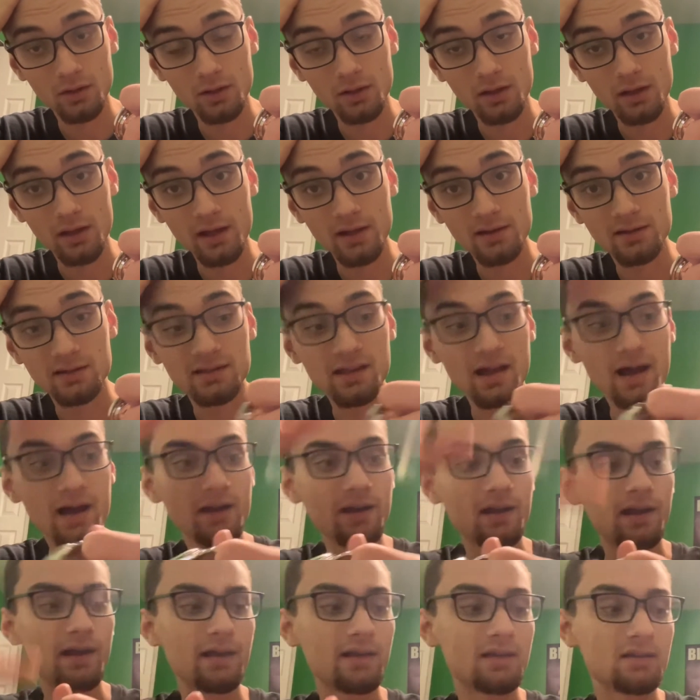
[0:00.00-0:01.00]
It's
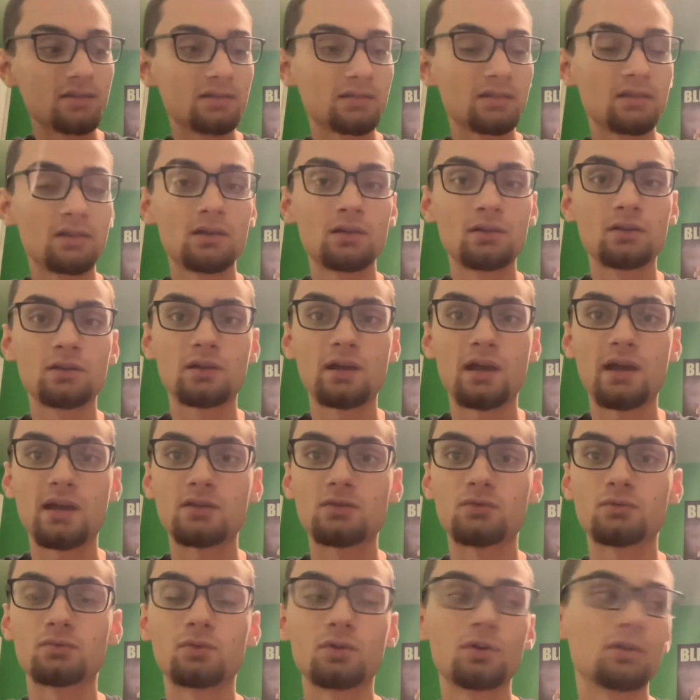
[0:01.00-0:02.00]
not as
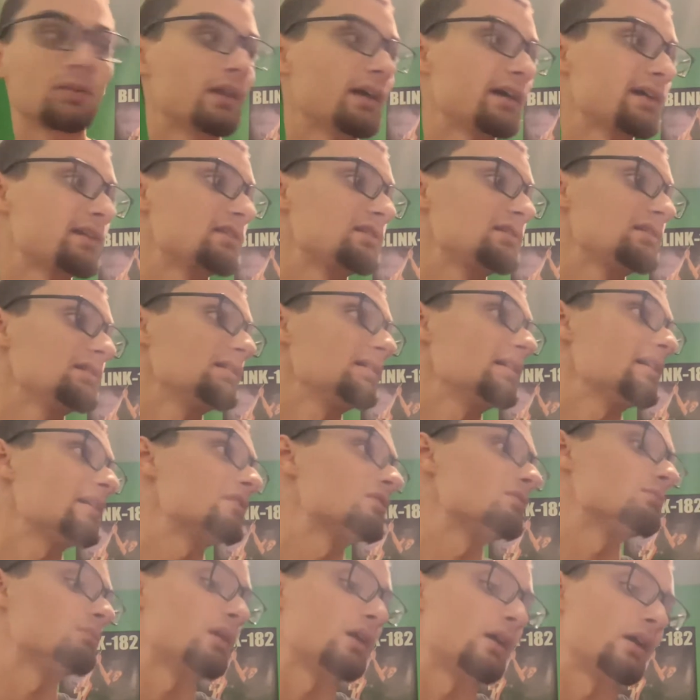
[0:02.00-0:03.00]
Rolexy
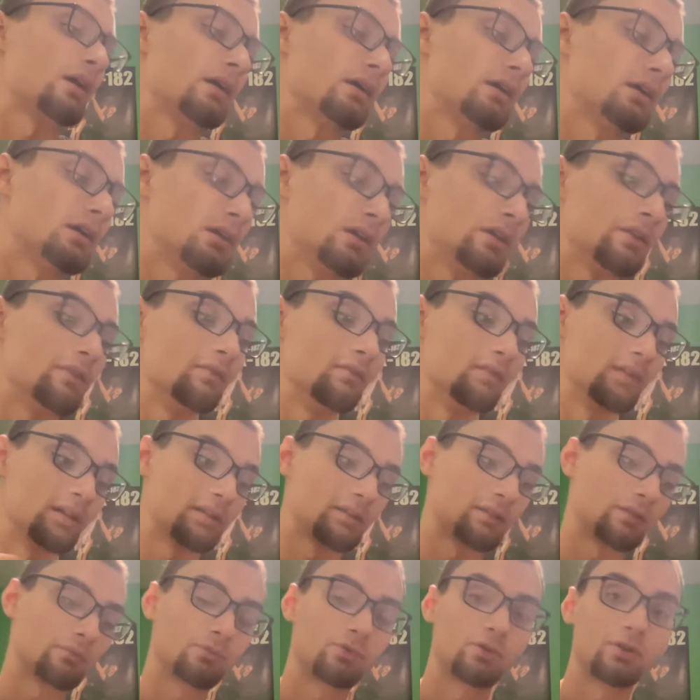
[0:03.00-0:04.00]
as my
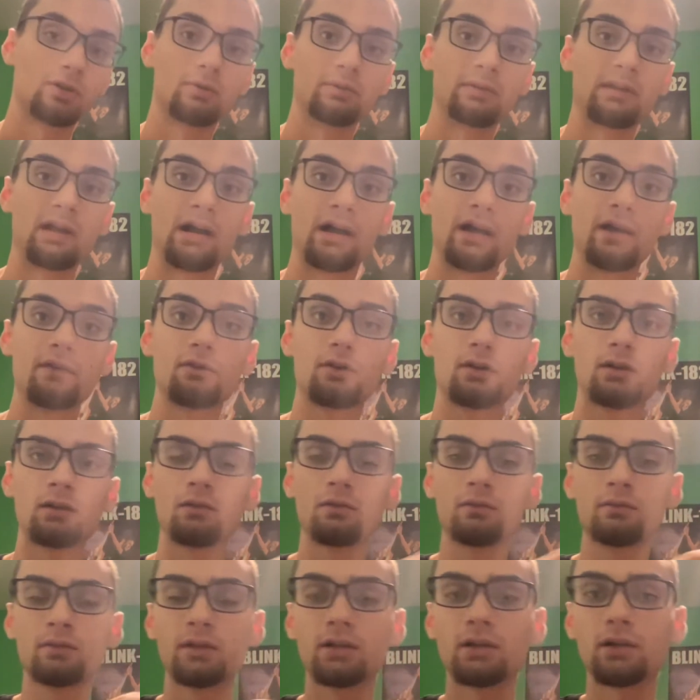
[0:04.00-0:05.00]
Invicta Pro Diver
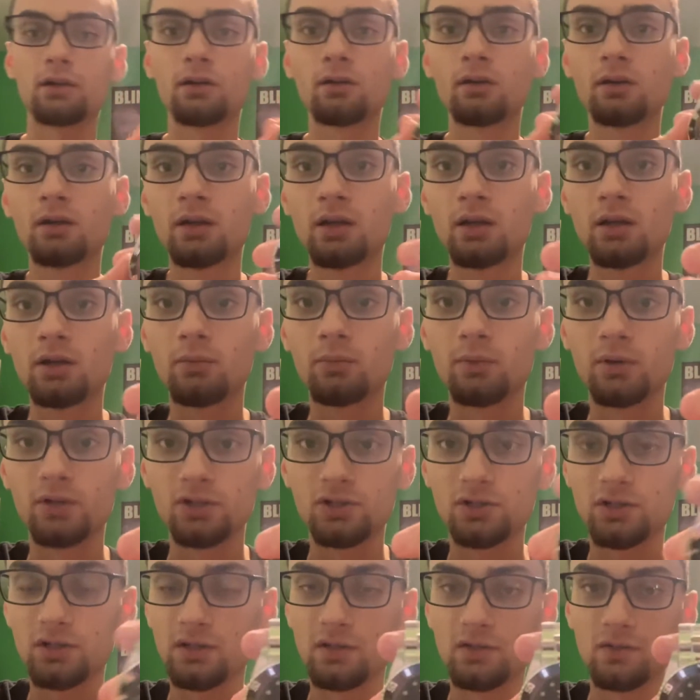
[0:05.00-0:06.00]
here,
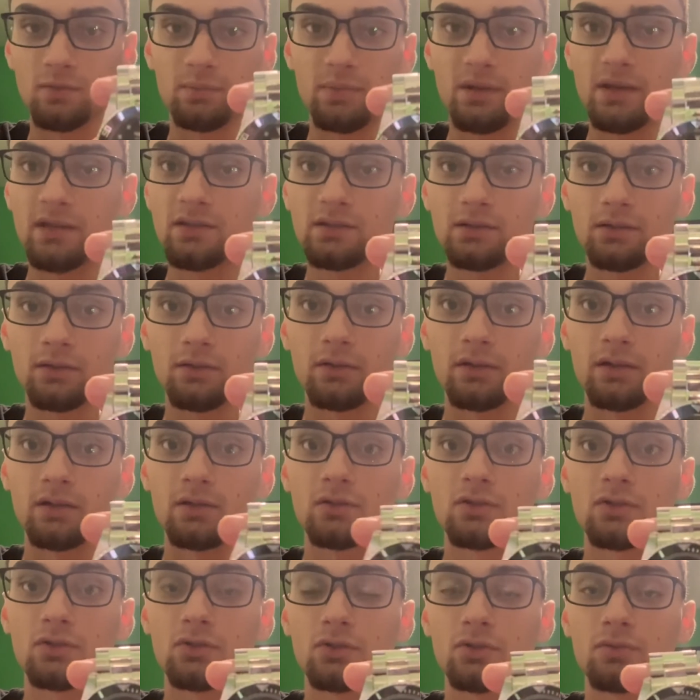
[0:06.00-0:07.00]
which is basically a,
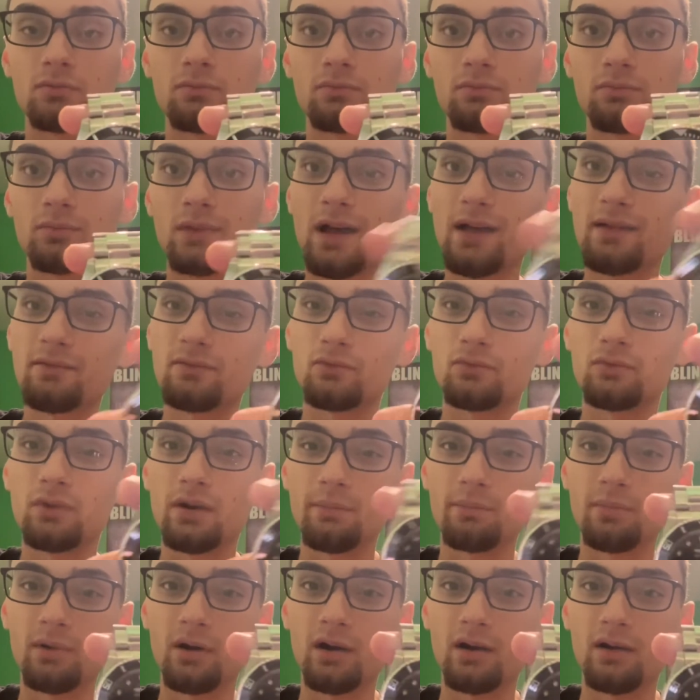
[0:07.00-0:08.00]
not
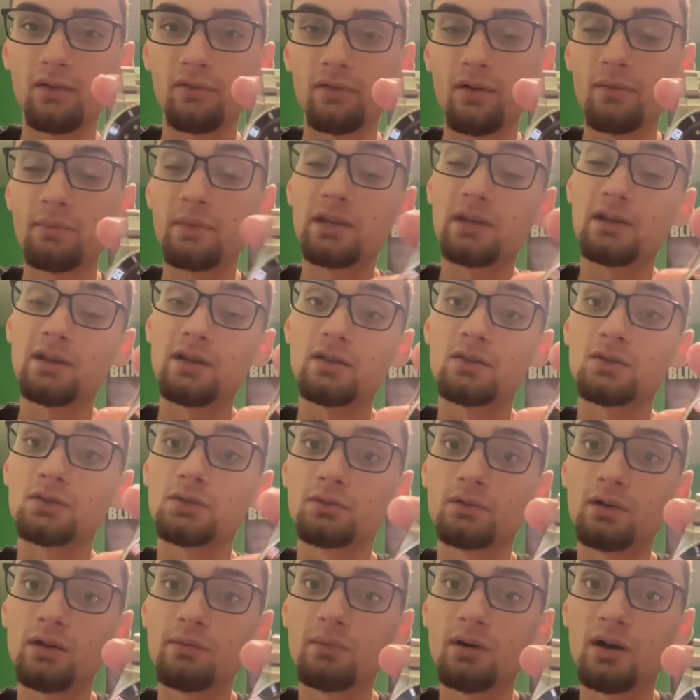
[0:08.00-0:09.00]
rip-off. I mean, it is a
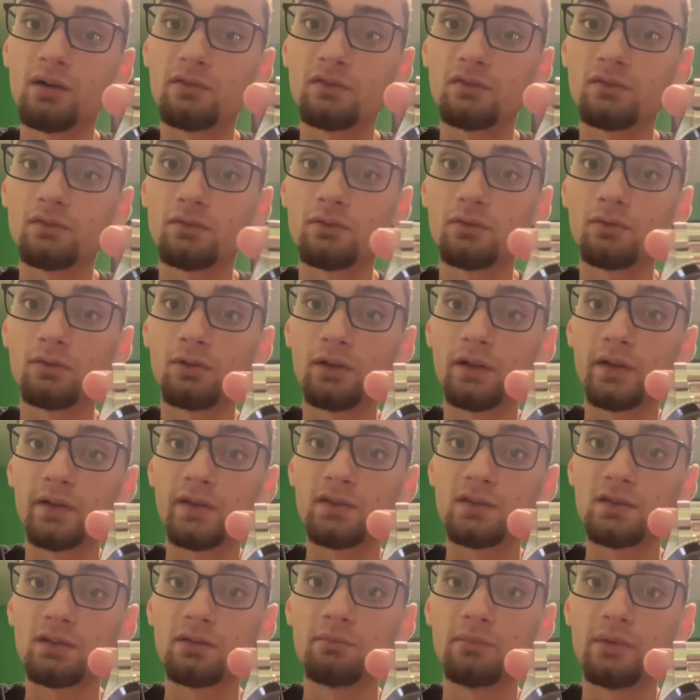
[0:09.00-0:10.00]
rip-off of the
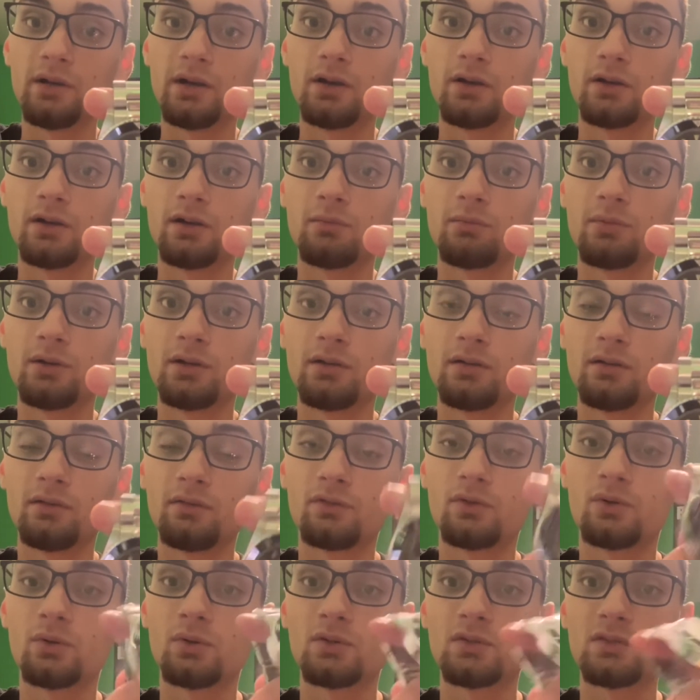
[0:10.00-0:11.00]
Rolex Submariner, but
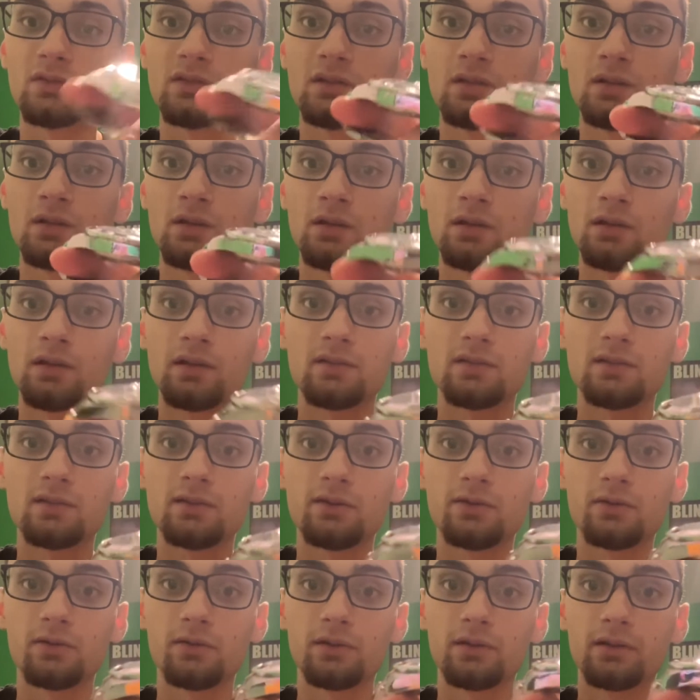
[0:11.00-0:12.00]
of course, it's
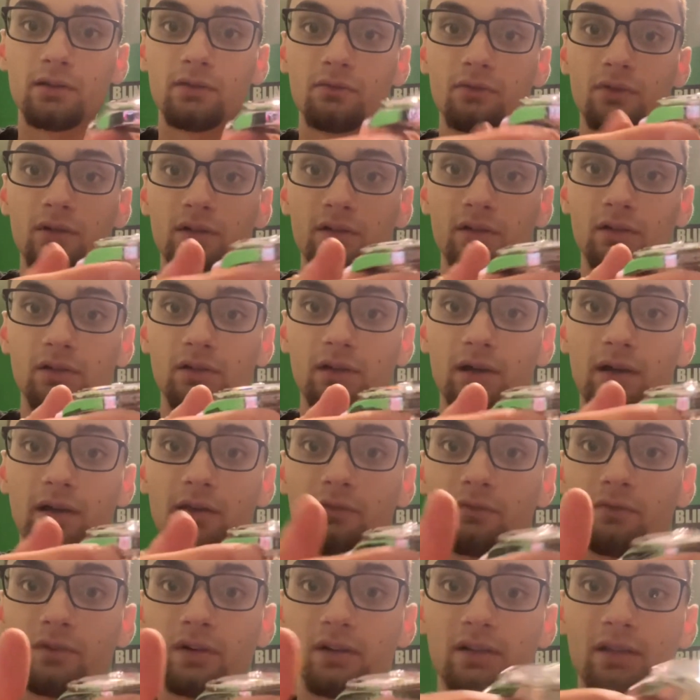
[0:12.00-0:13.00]
clearly an Invicta. You got
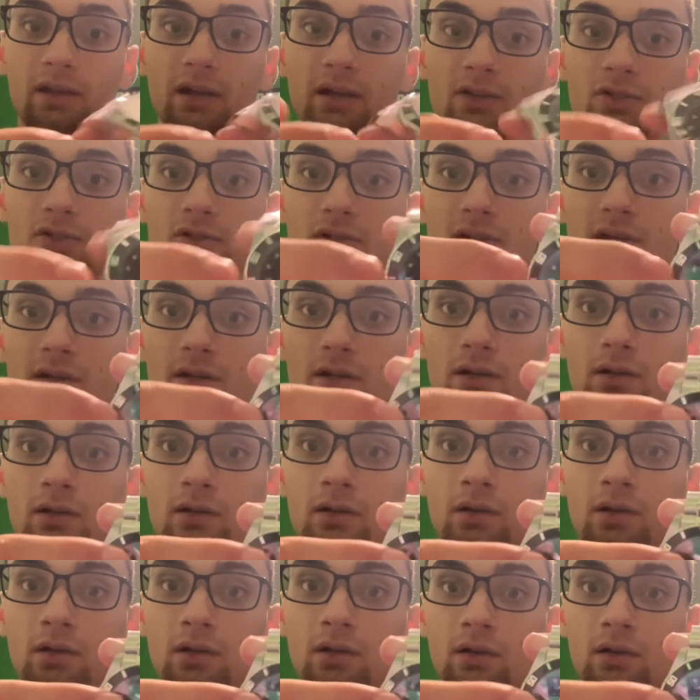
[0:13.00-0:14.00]
Invicta etched
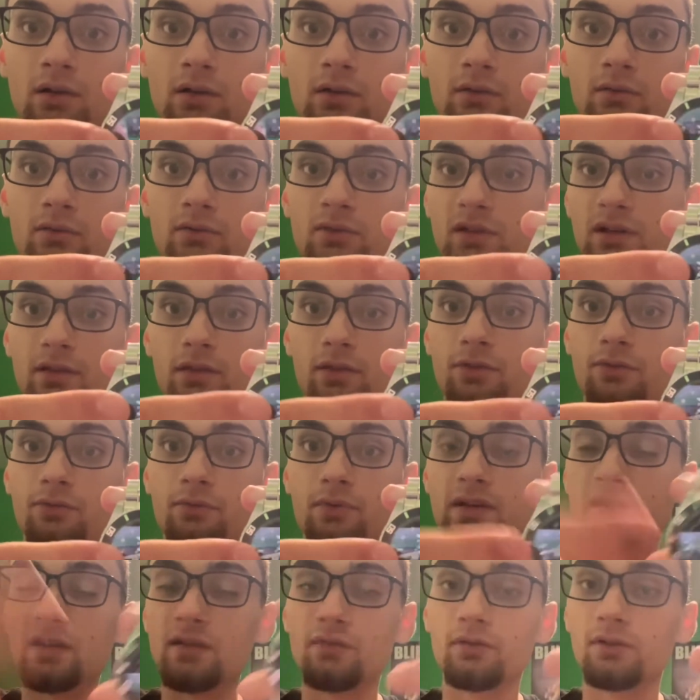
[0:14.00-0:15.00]
here. There's like
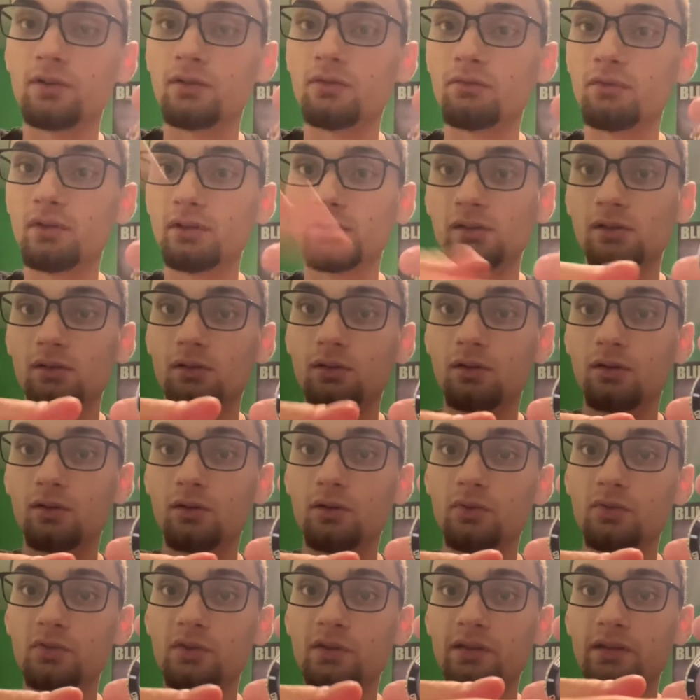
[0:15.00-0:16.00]
3 different Invicta
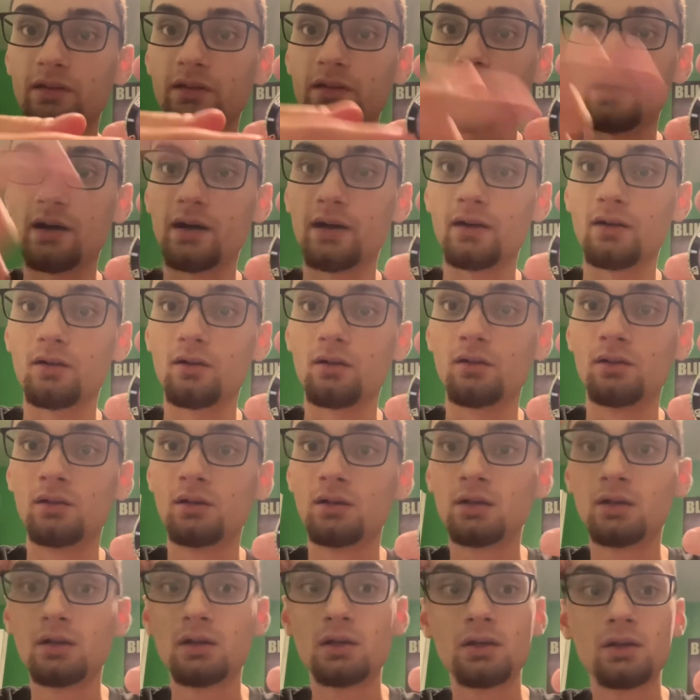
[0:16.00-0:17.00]
logos on the dial.
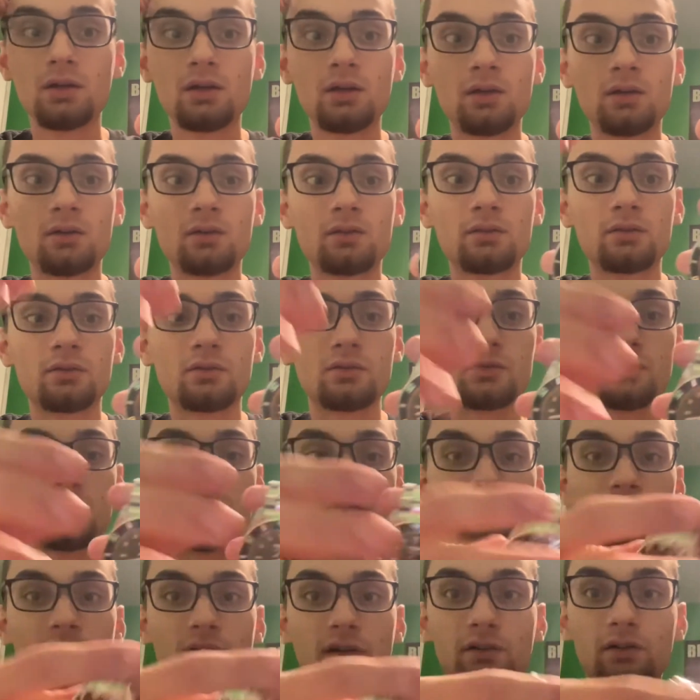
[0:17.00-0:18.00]
There's
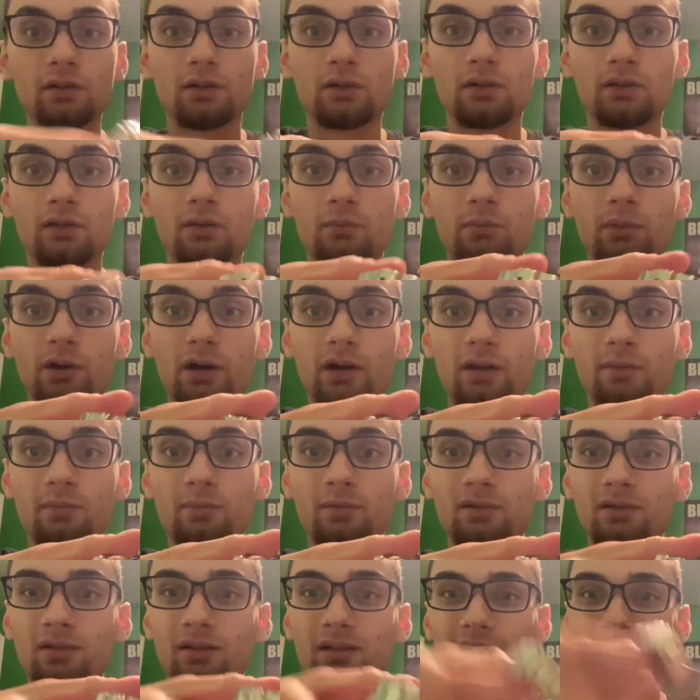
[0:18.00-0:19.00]
Invicta on the bottom
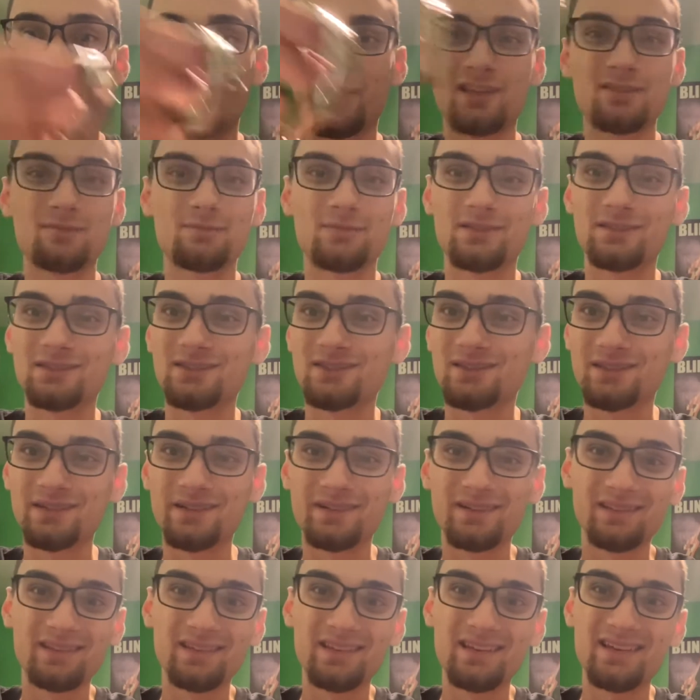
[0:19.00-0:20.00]
clasp. It's
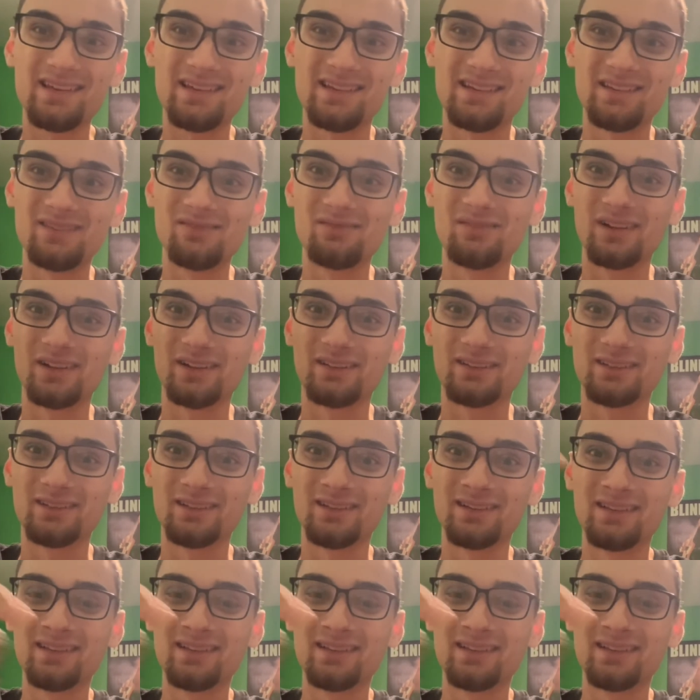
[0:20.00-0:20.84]
clearly an Invicta.